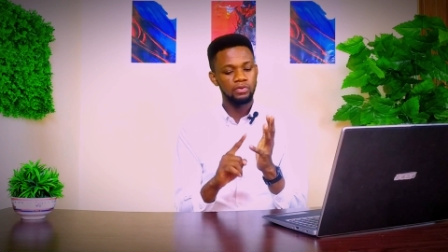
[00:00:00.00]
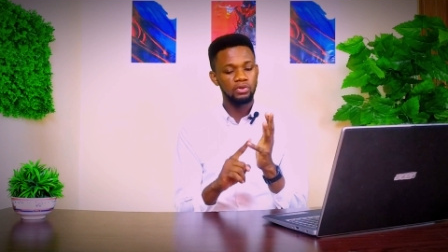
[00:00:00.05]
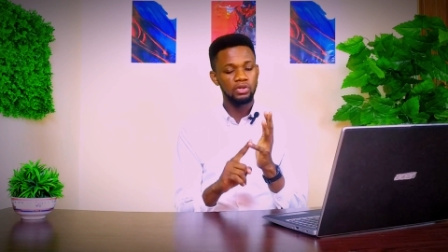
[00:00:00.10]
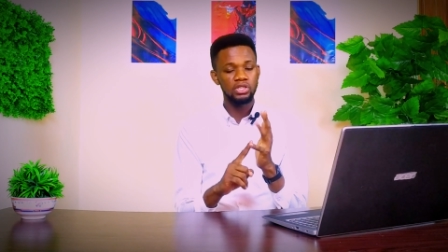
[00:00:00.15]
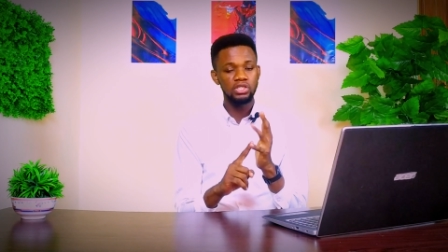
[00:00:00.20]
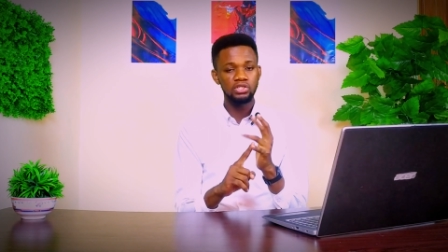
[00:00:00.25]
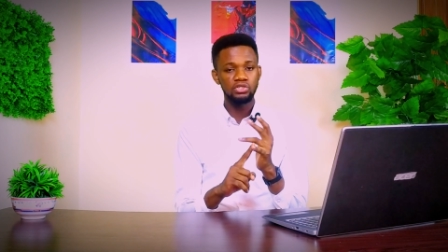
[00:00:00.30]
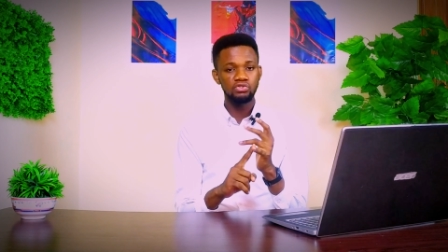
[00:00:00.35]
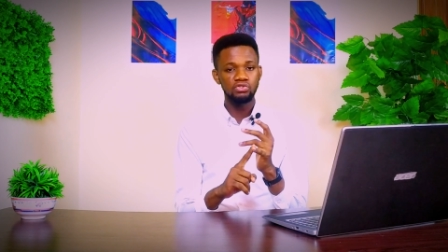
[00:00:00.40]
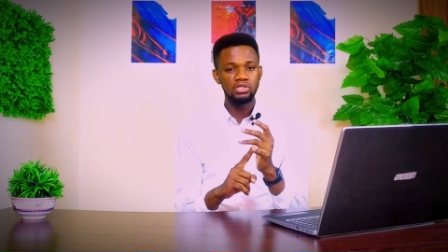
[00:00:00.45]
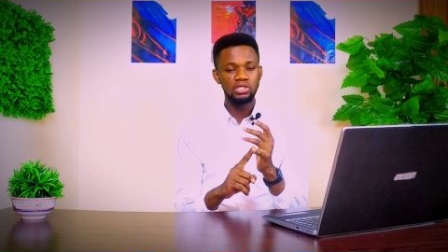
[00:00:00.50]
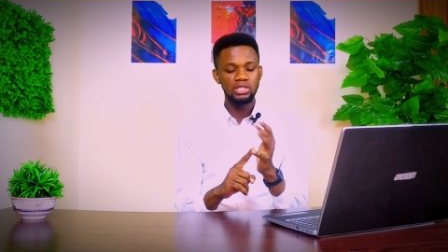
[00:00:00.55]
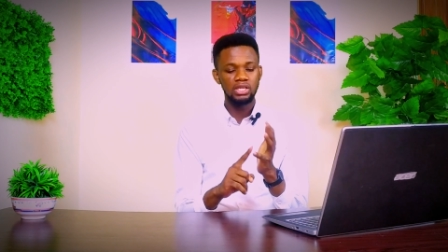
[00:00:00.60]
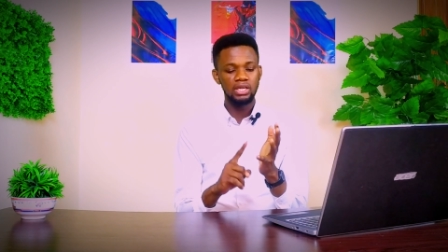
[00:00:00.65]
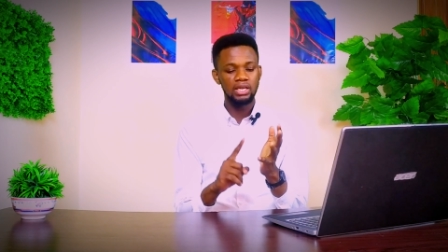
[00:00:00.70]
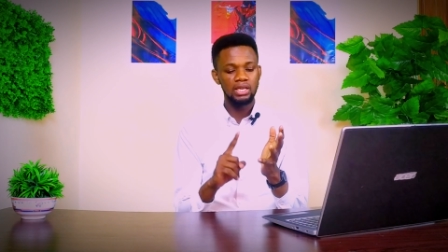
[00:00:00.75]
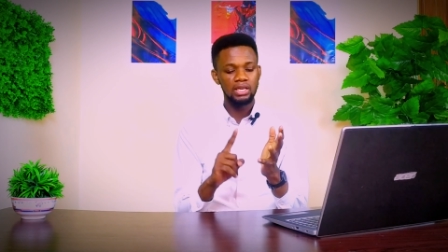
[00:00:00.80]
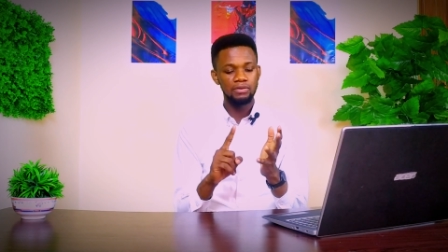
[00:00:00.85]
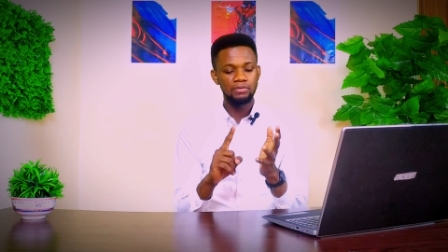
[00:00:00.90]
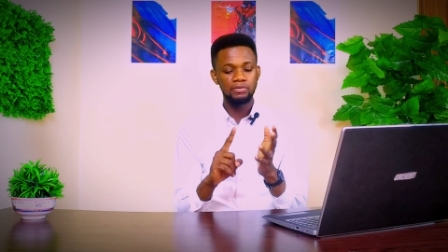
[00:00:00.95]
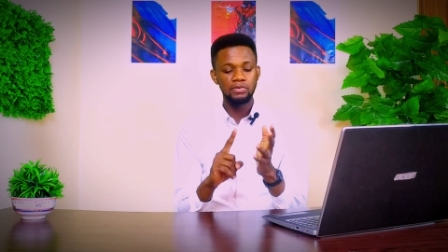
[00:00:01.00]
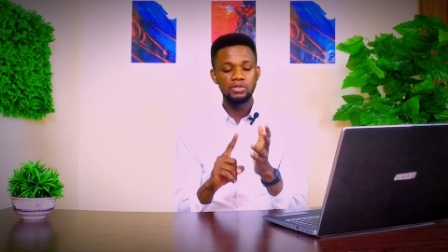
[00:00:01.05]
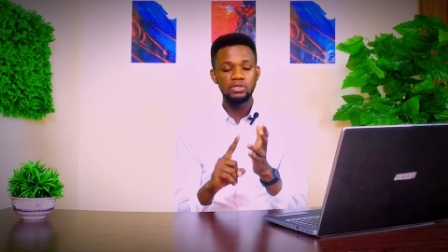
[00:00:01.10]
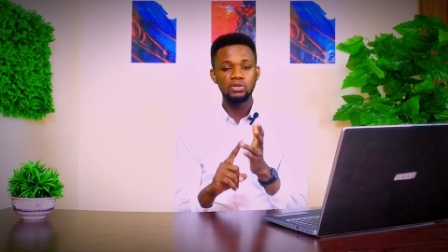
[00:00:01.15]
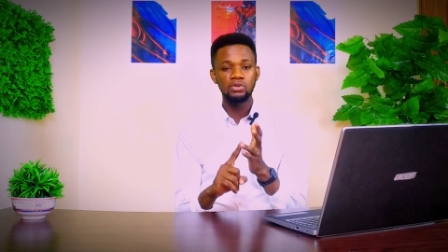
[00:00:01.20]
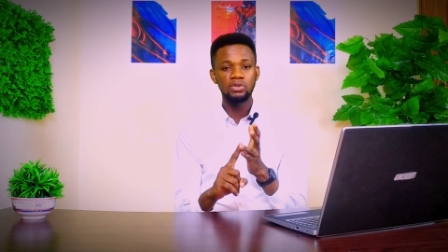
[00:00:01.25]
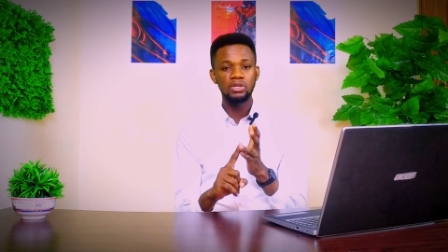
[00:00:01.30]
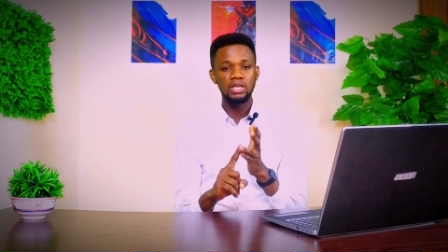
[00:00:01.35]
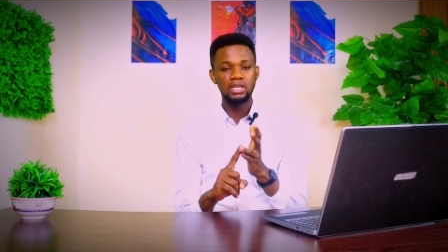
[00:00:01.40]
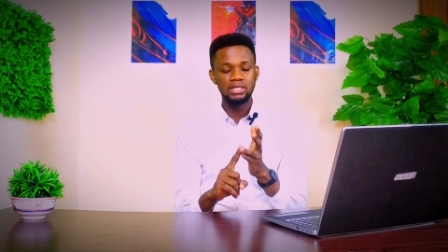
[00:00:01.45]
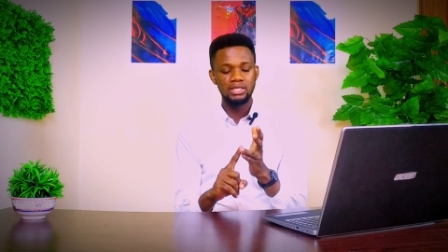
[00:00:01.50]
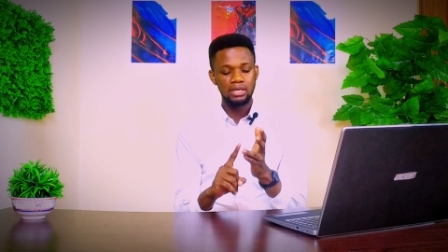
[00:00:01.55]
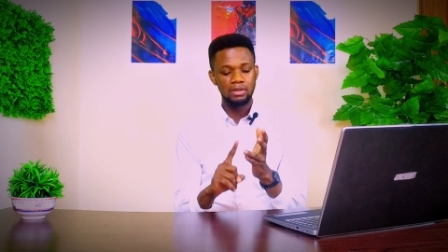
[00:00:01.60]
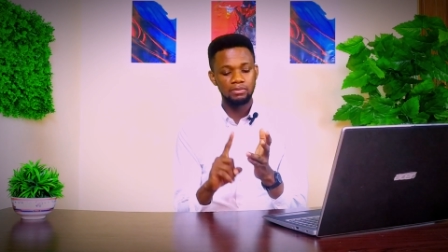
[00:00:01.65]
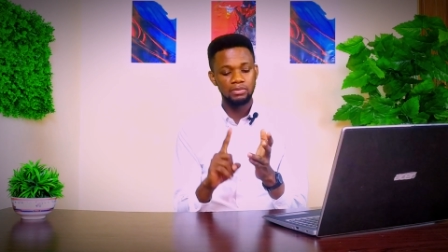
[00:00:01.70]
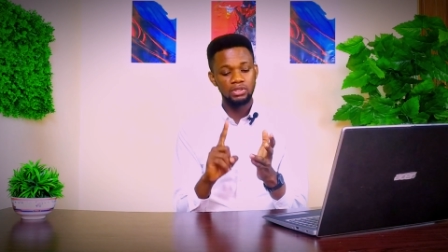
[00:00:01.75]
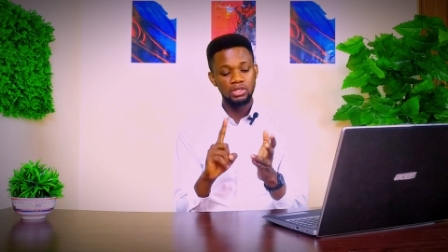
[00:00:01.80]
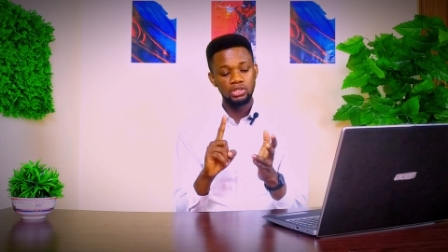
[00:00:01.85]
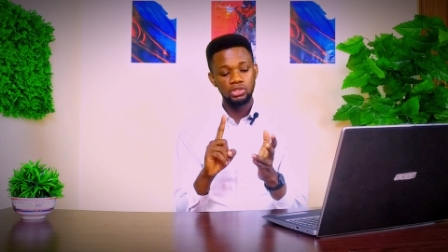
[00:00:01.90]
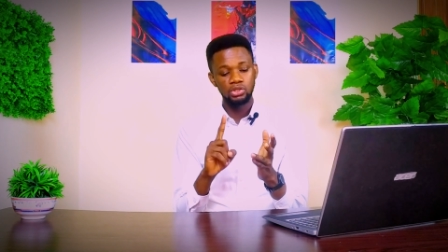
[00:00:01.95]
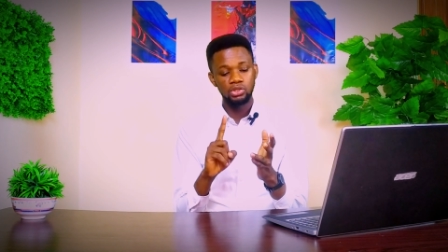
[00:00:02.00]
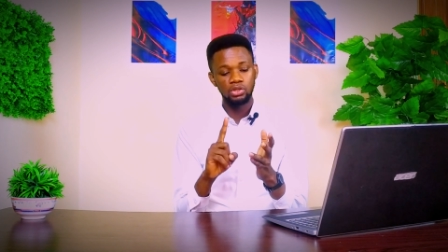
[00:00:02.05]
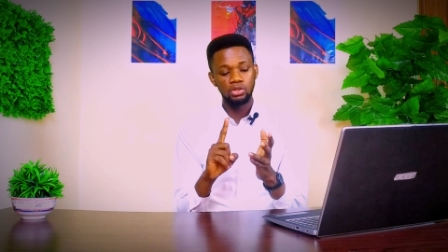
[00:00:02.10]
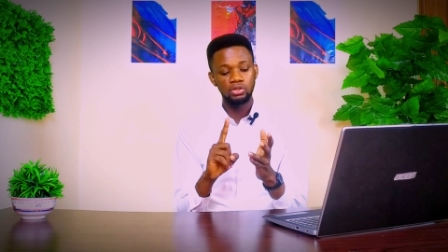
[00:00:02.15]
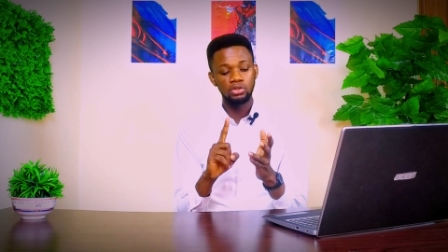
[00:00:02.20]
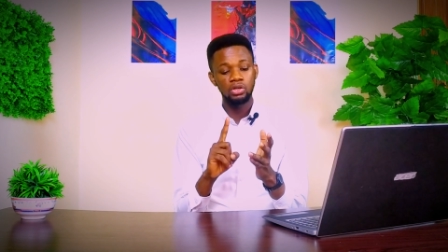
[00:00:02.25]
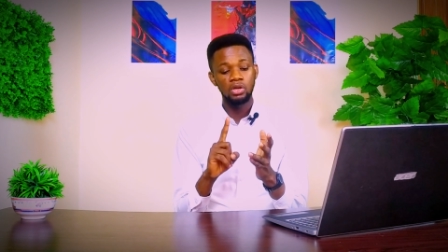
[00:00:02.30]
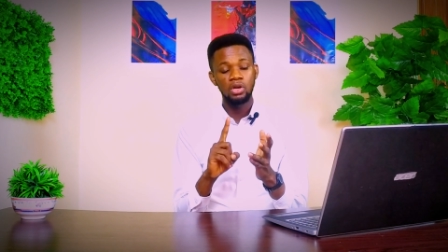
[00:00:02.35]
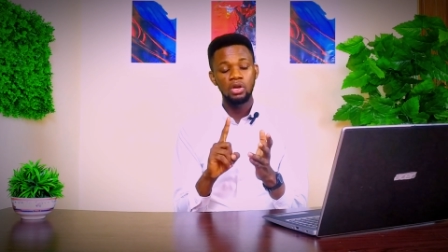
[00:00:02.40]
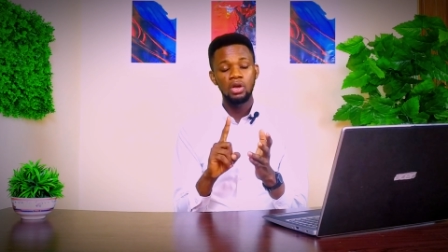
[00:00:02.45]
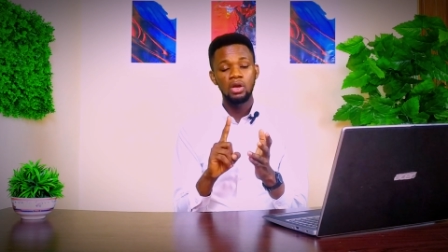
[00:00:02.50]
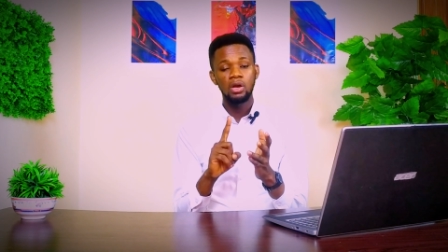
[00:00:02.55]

For history taking, physical examination,